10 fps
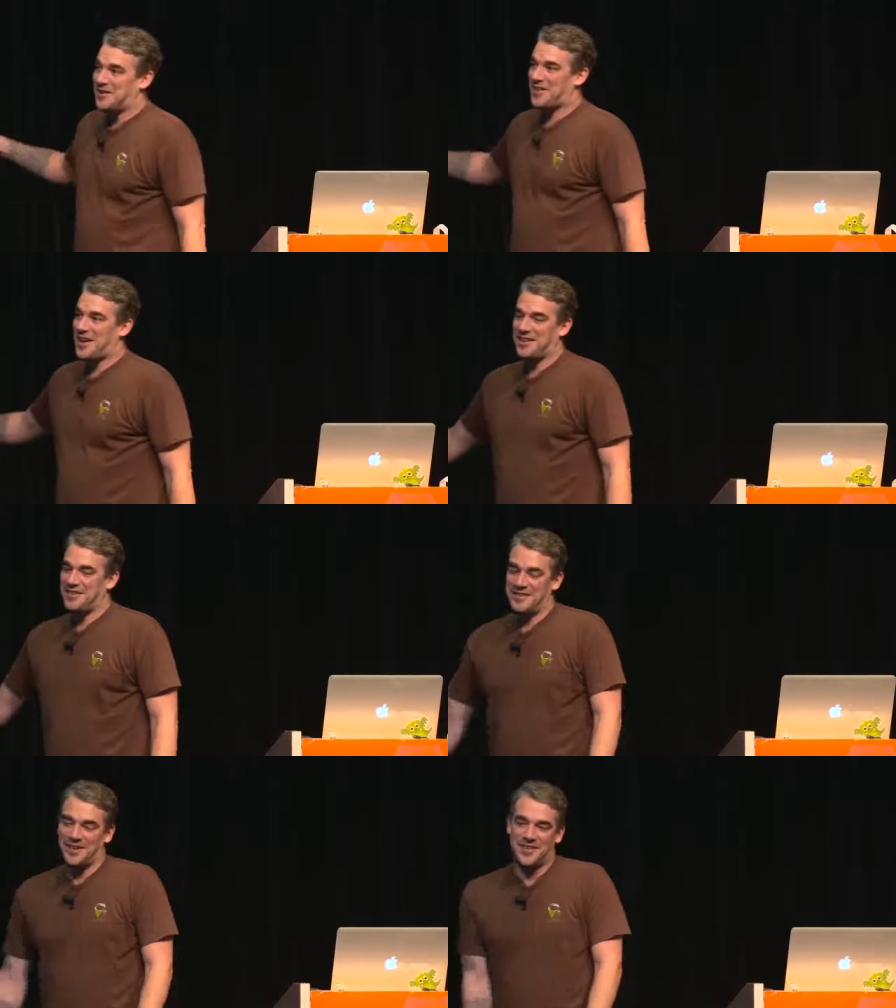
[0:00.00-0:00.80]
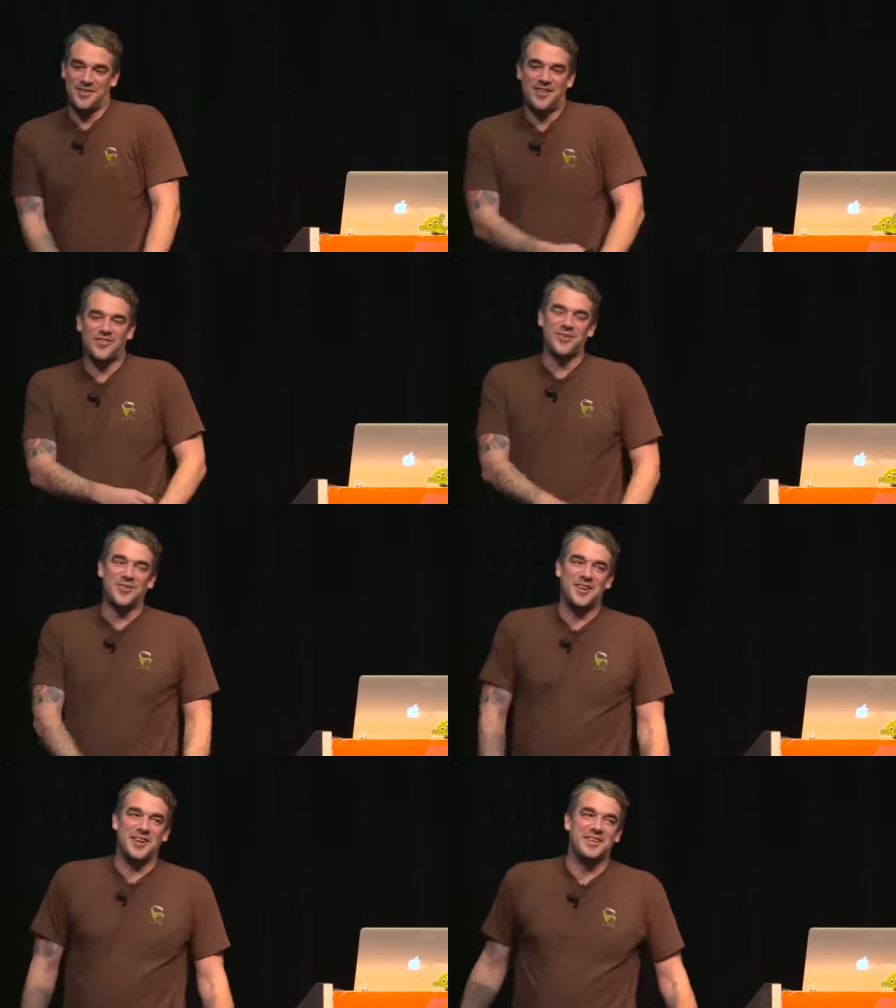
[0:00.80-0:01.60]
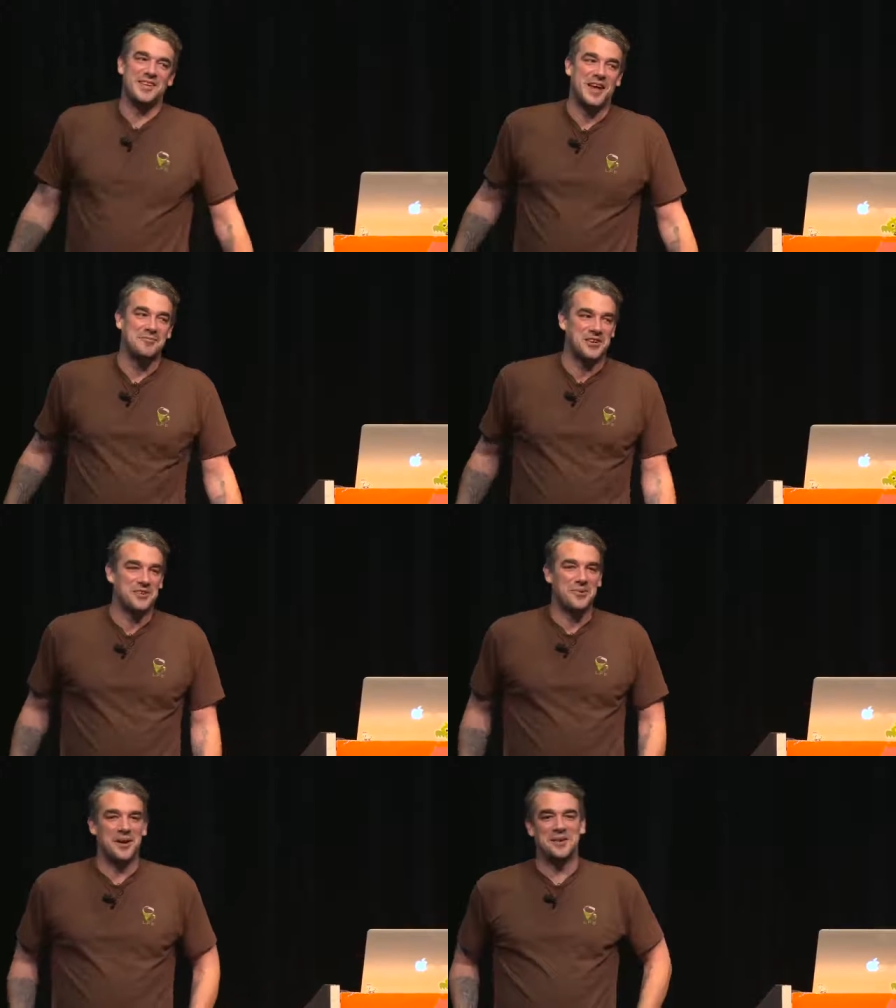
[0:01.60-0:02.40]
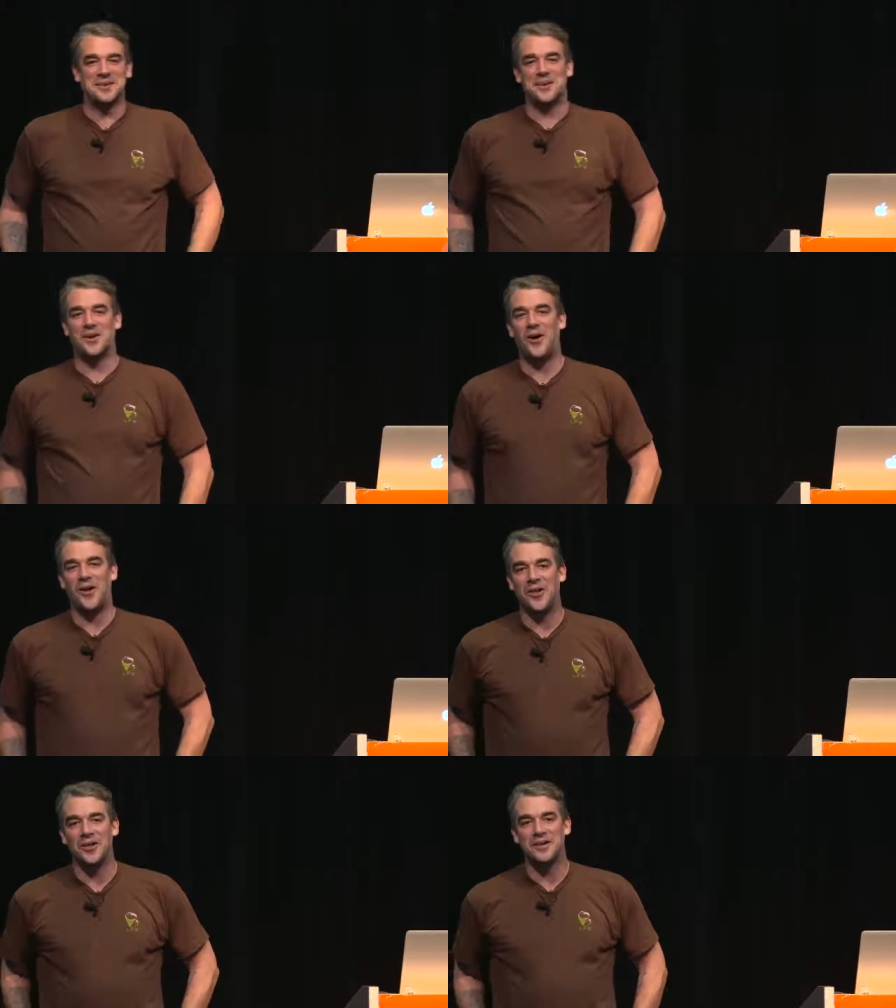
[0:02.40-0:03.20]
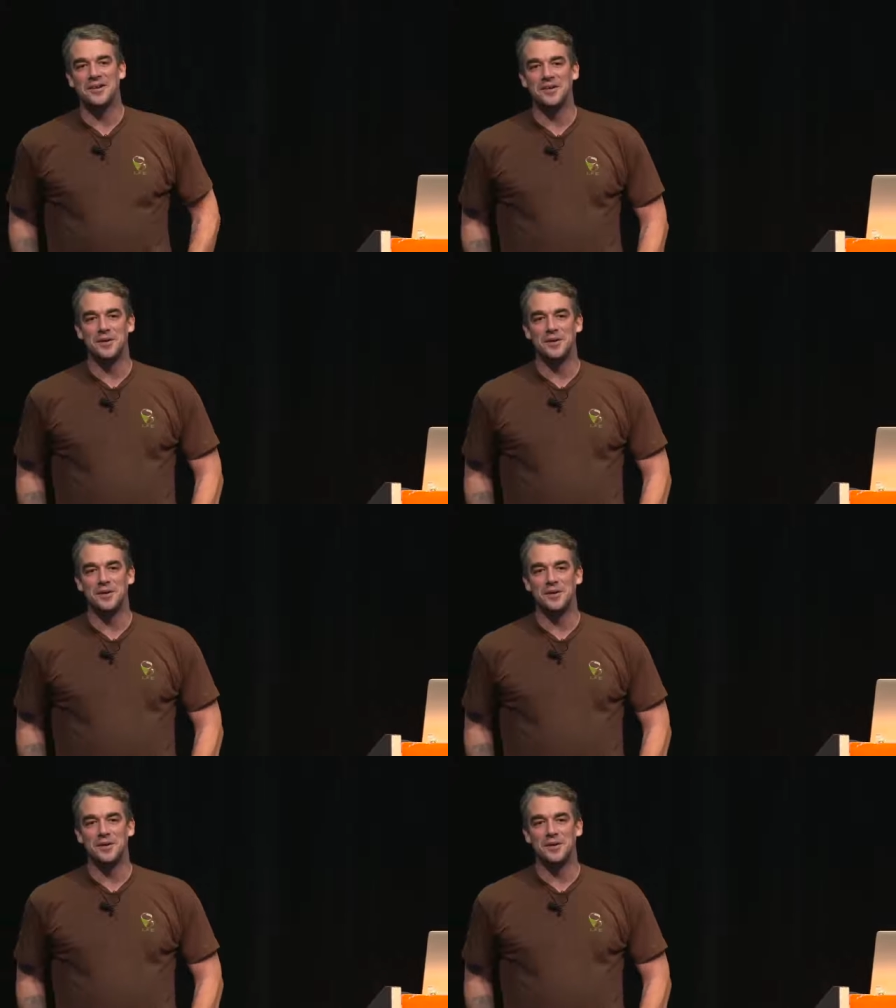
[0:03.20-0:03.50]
is that event sourcing isn't object oriented at all.